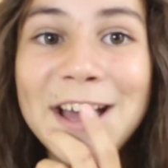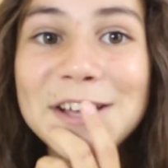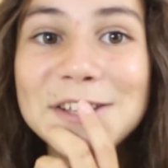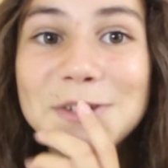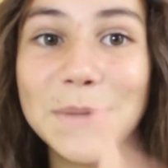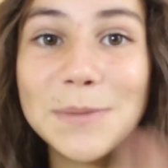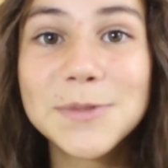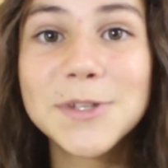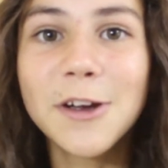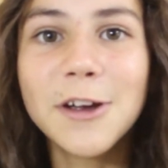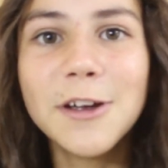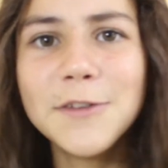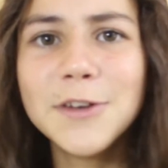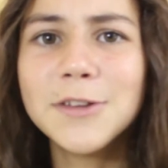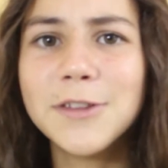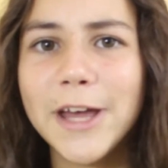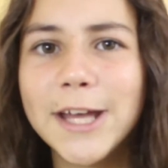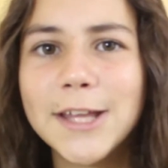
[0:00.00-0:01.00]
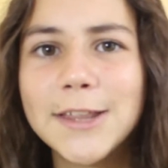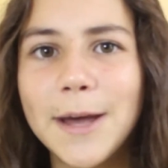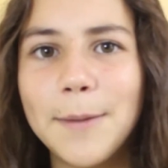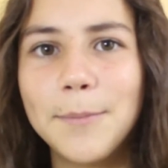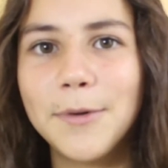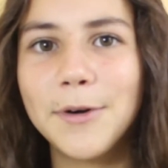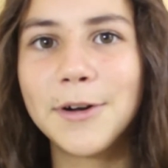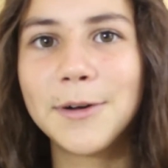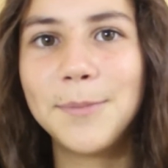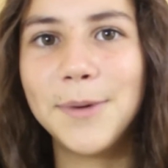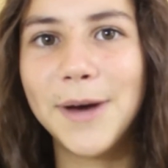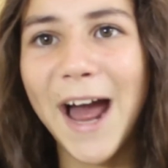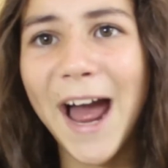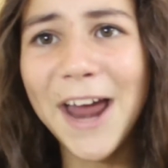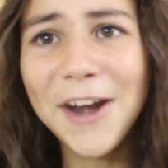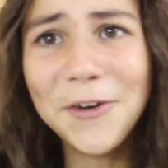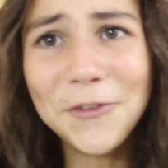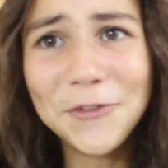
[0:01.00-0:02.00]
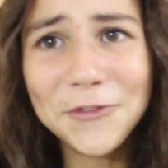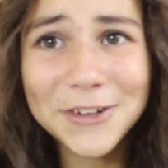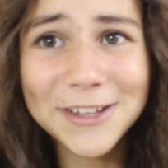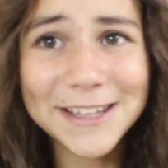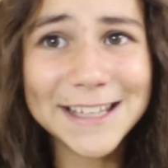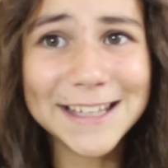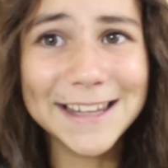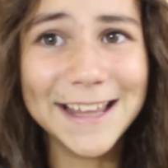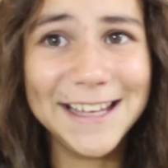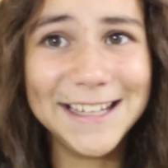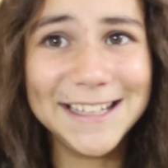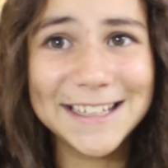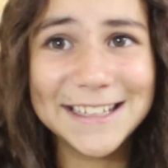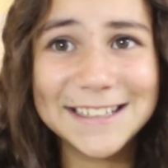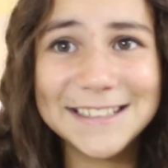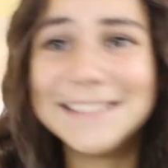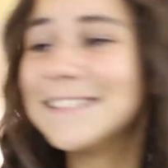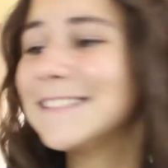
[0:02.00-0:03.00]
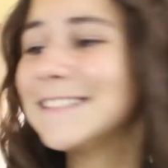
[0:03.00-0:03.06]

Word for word: So I'm sorry if you like that book, but I don't really like it